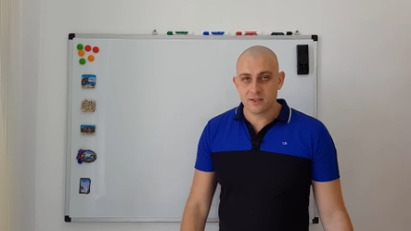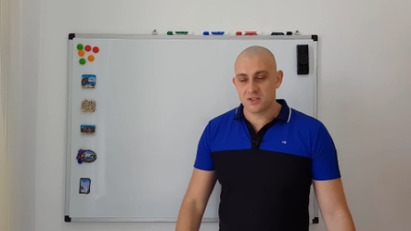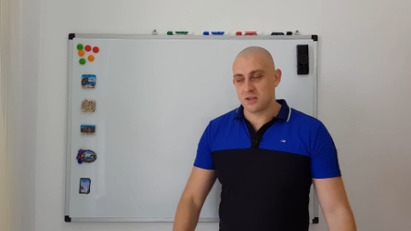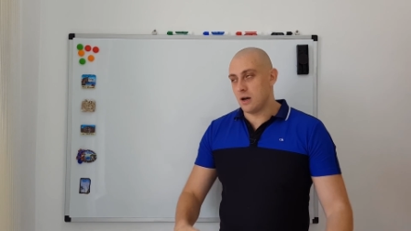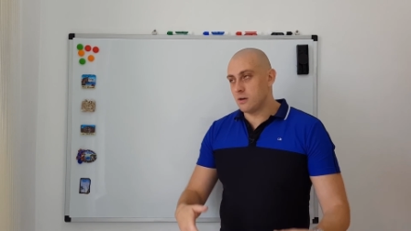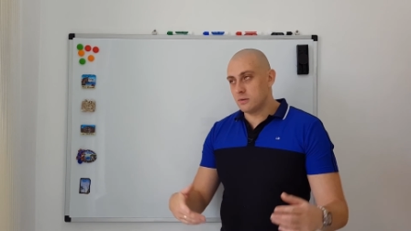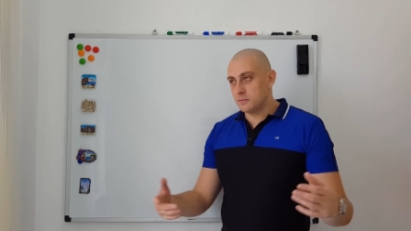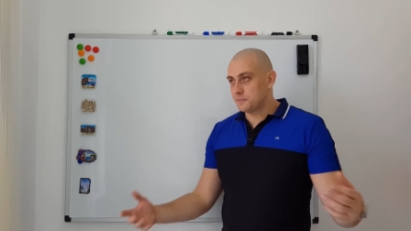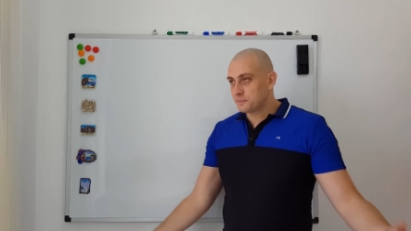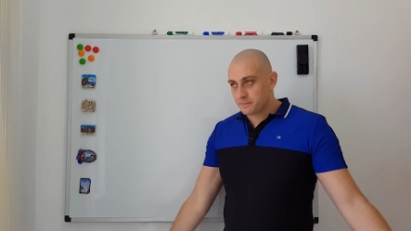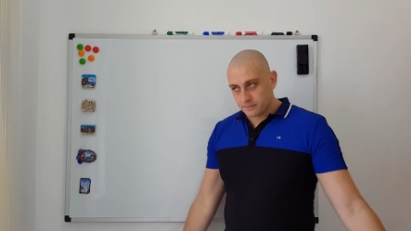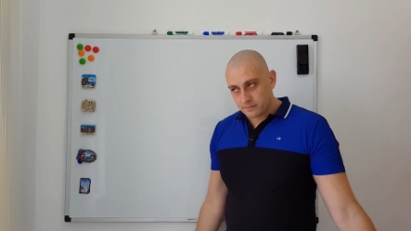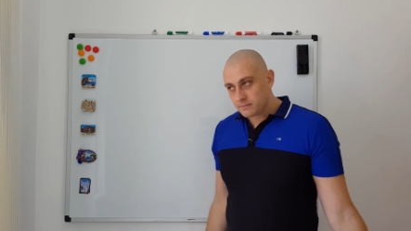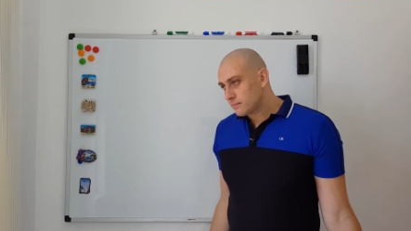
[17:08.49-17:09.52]
So
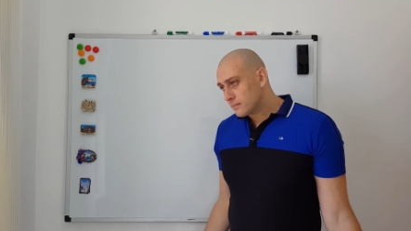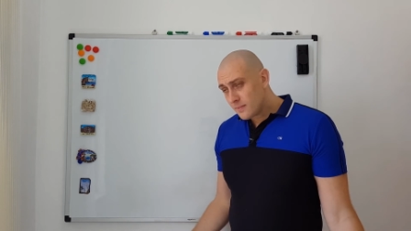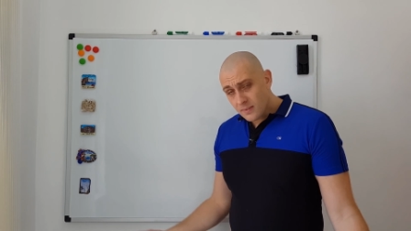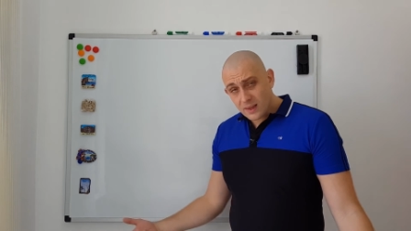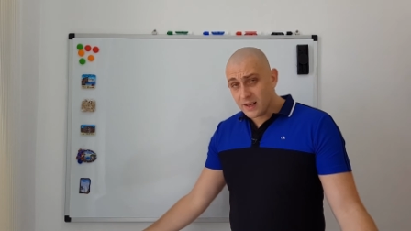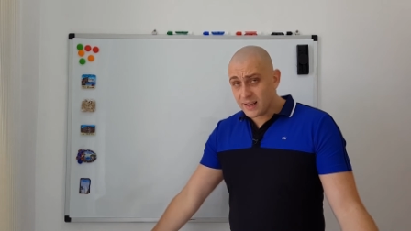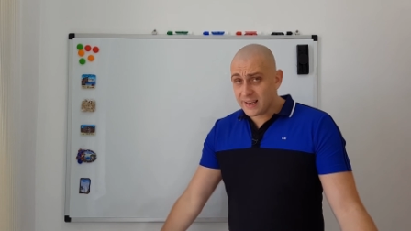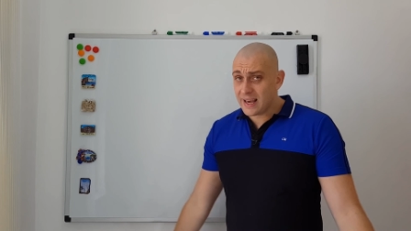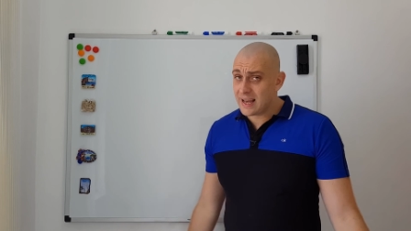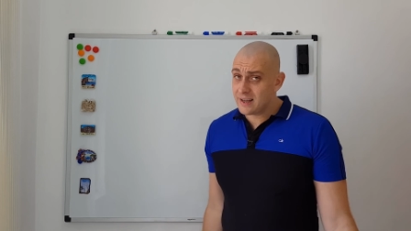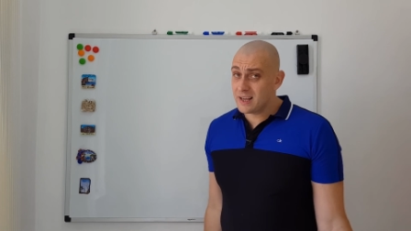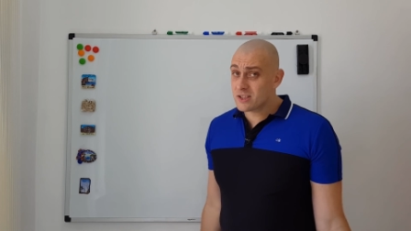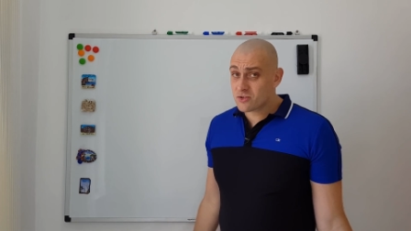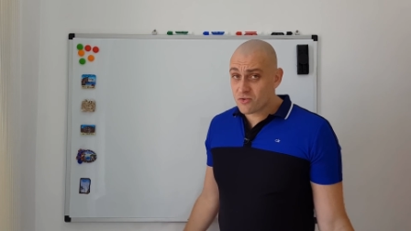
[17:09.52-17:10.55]

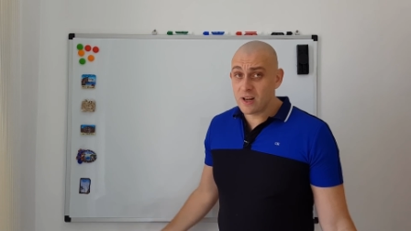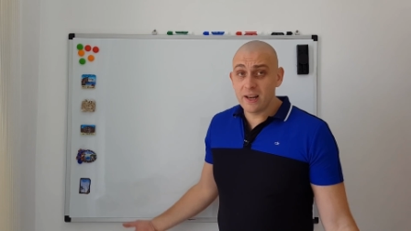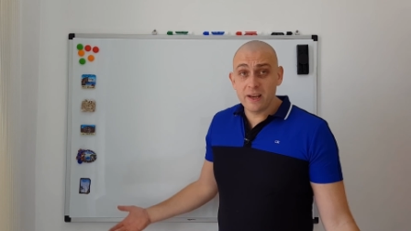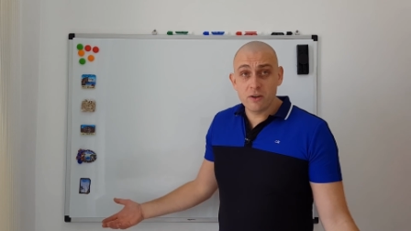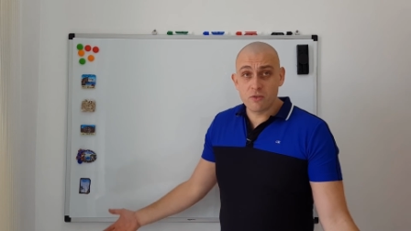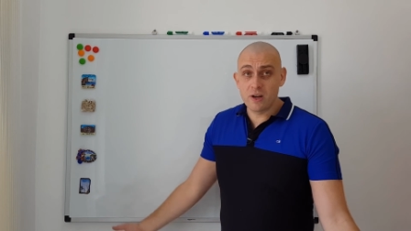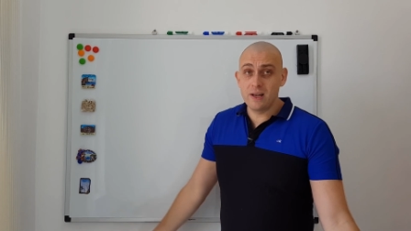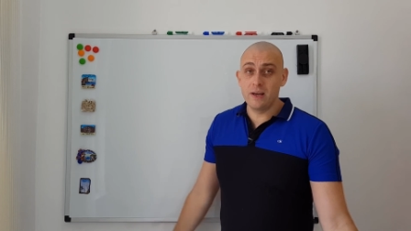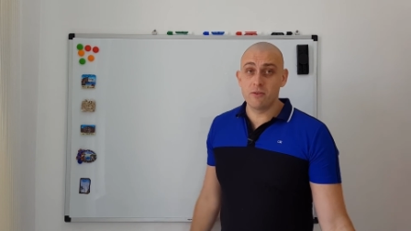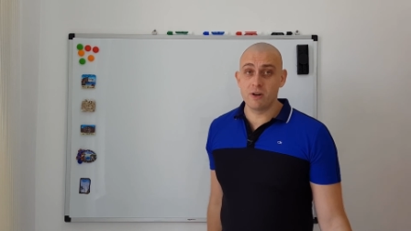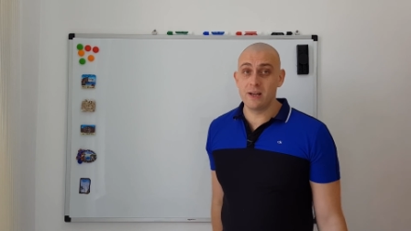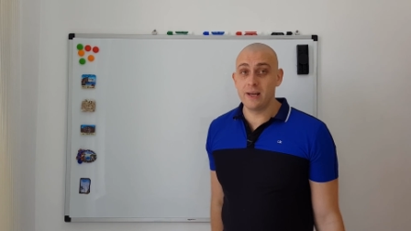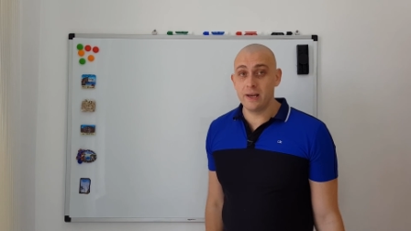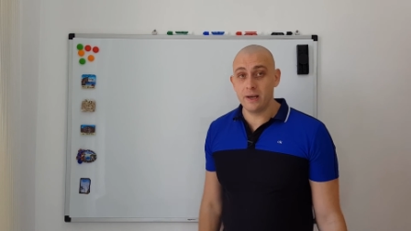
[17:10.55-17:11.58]
again, it's
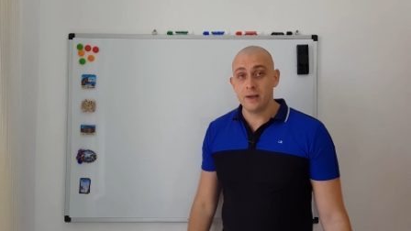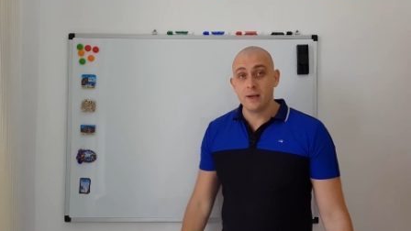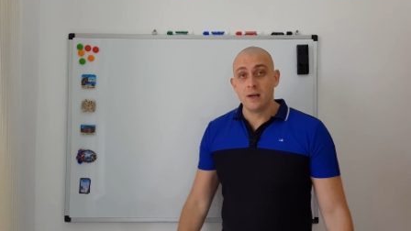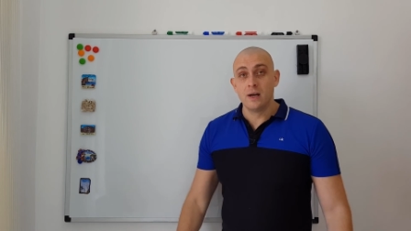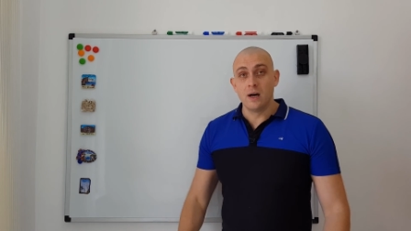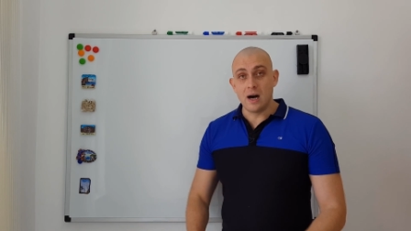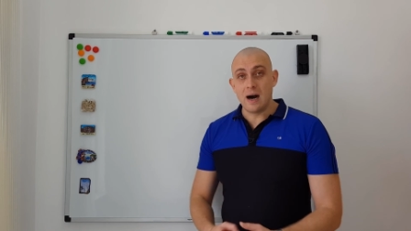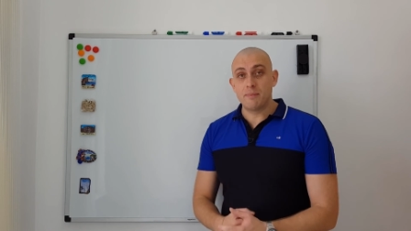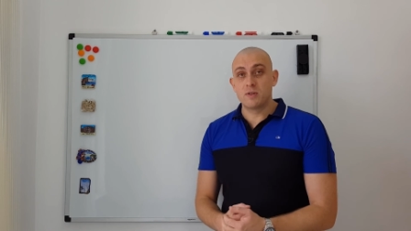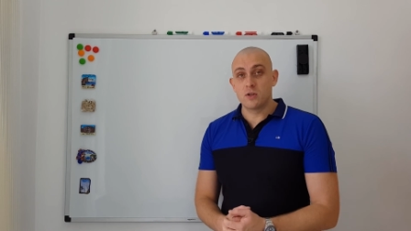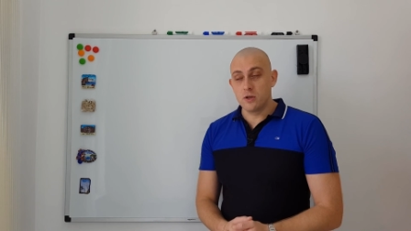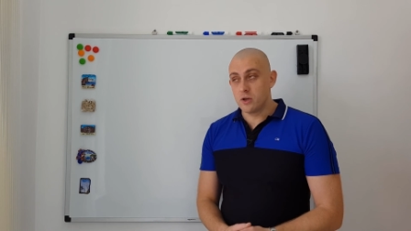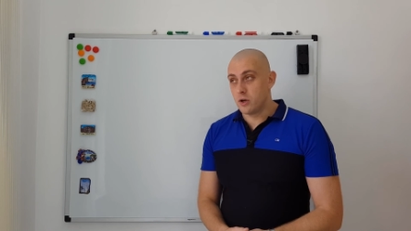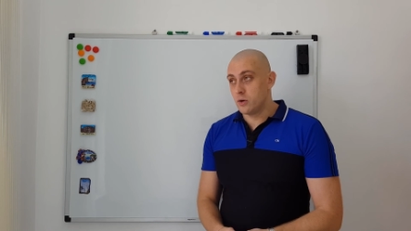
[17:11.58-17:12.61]
really up
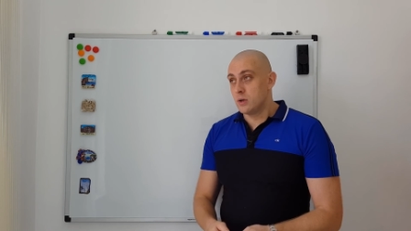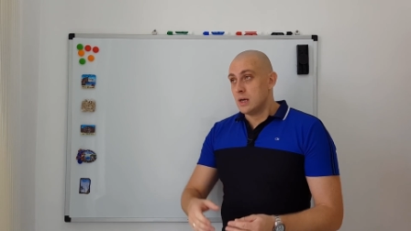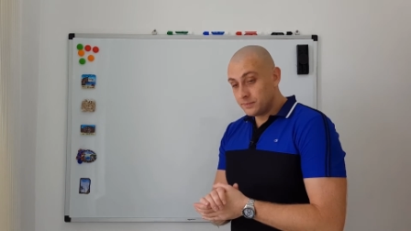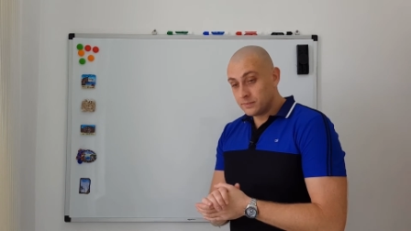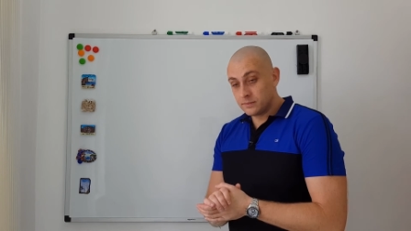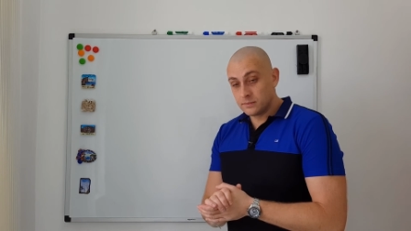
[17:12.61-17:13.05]
to you.